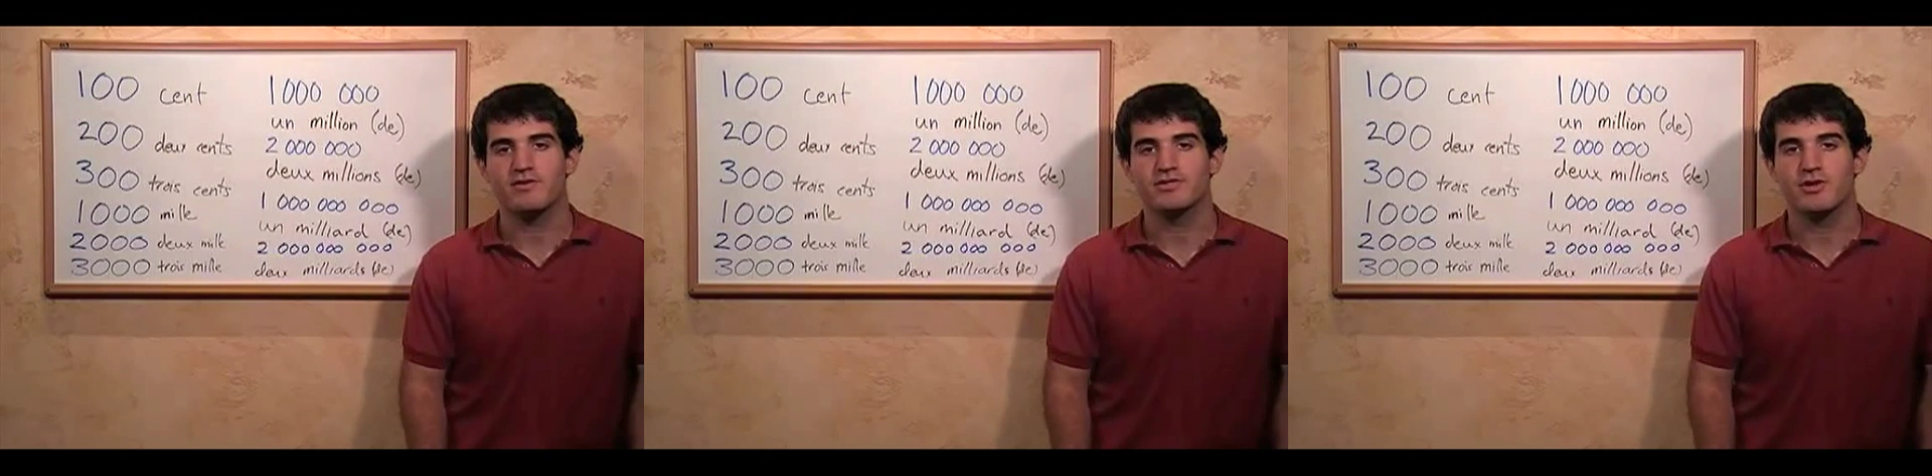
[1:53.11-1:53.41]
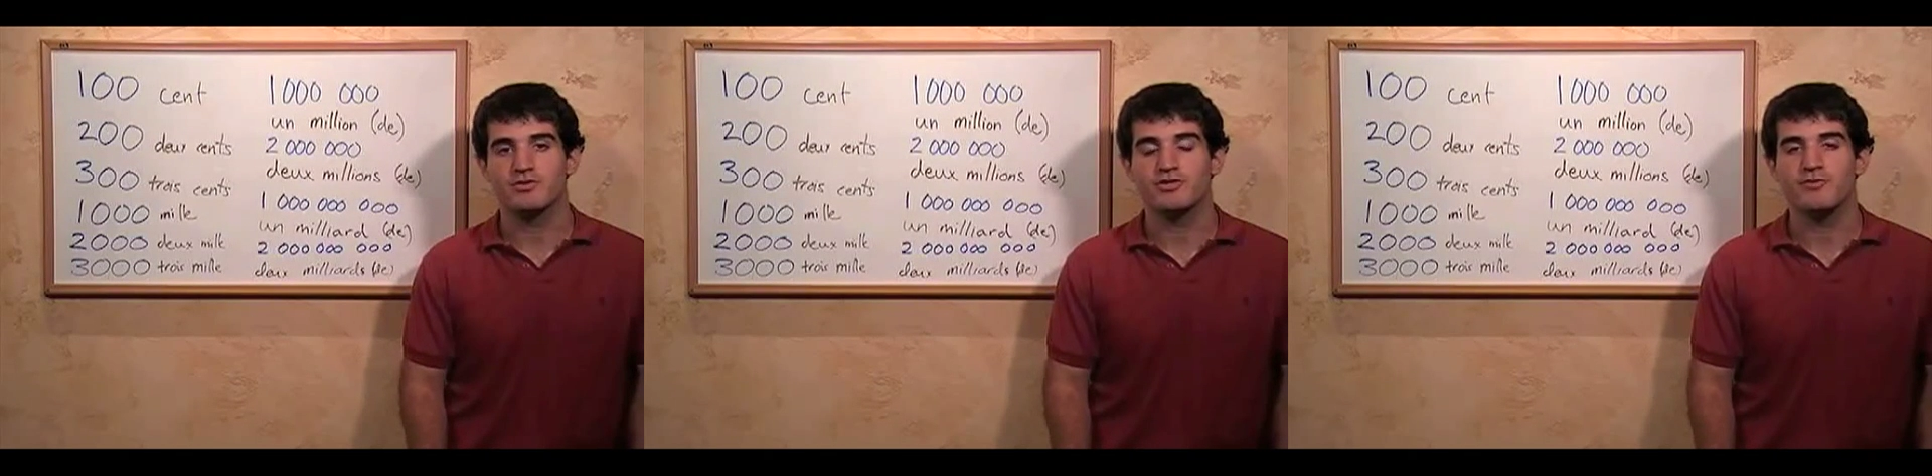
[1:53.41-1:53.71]
So
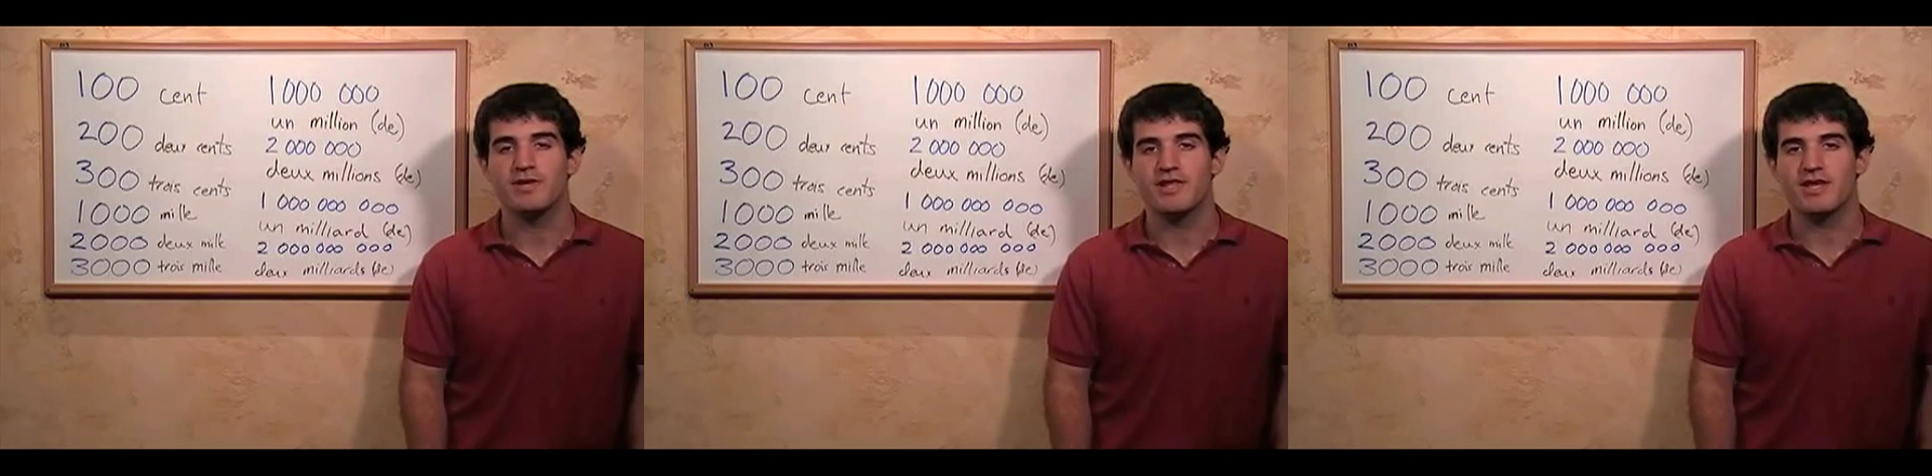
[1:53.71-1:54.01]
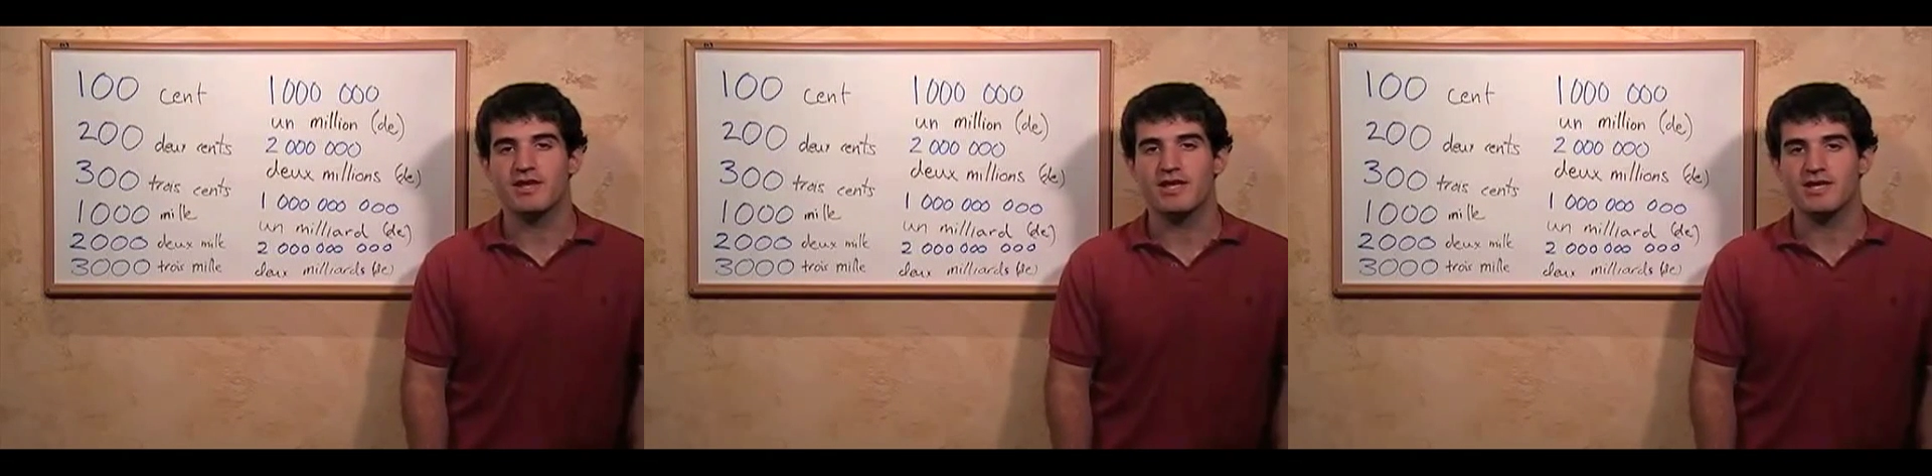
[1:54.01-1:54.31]
2
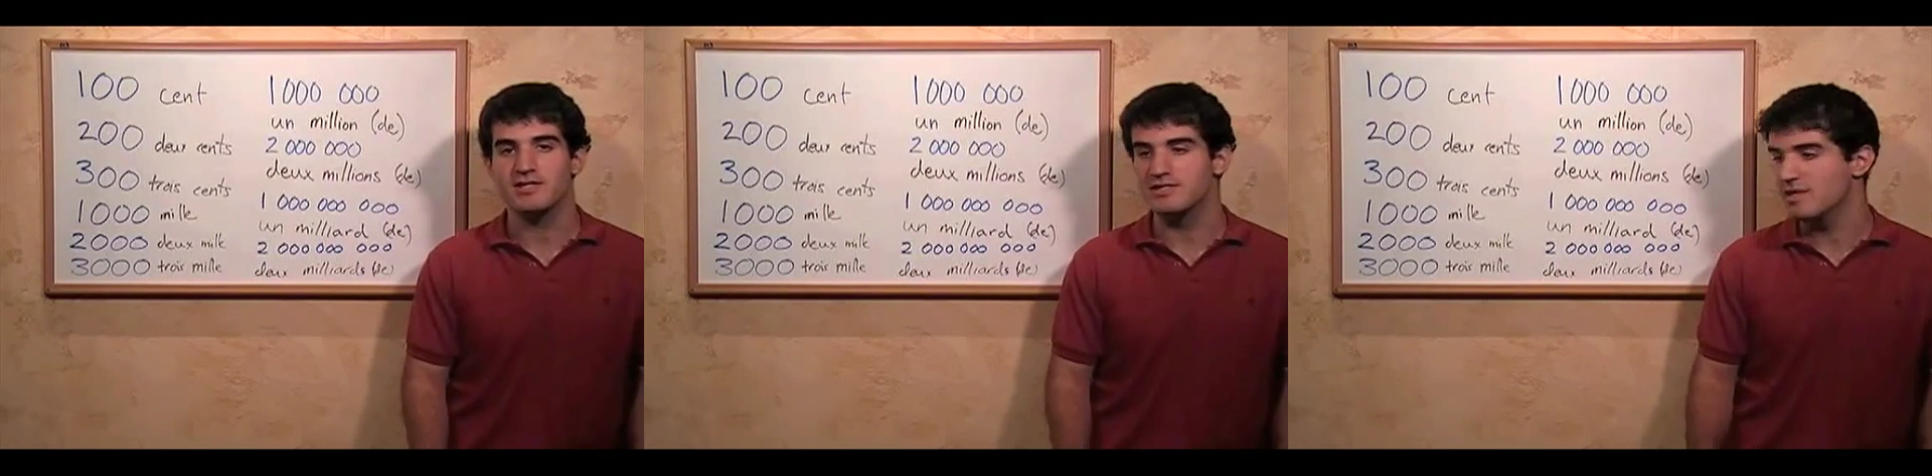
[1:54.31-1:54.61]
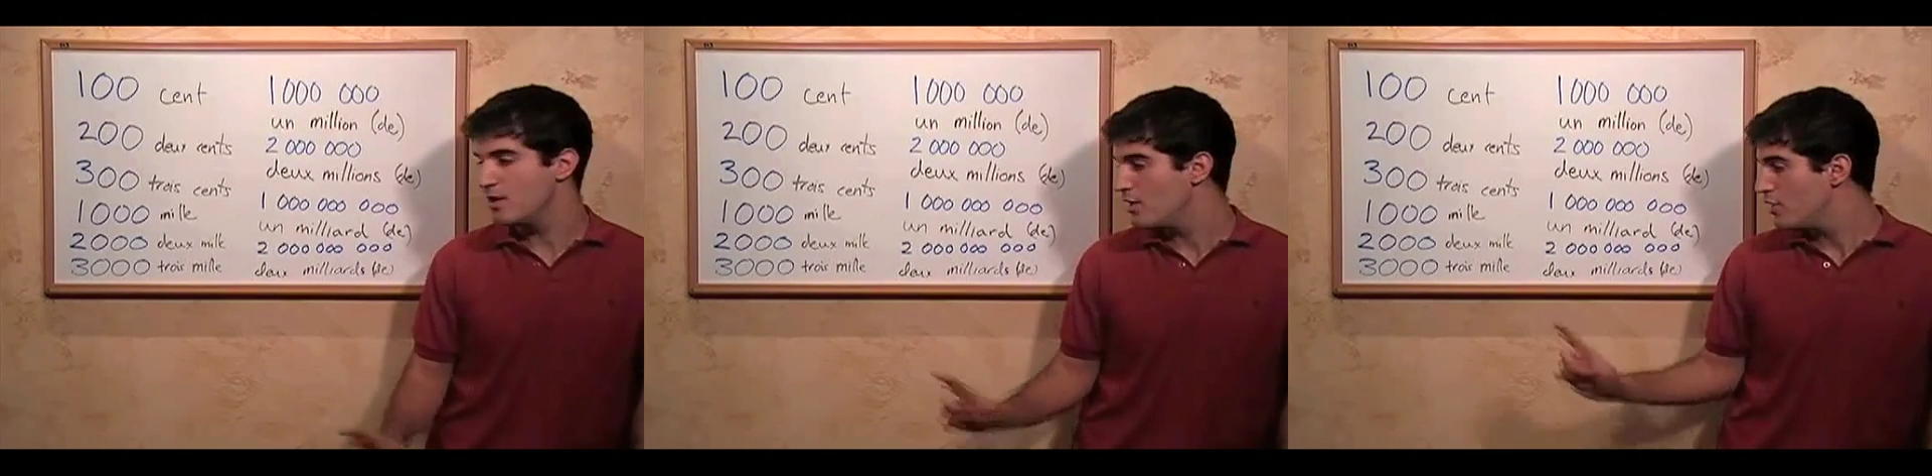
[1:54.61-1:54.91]
billion is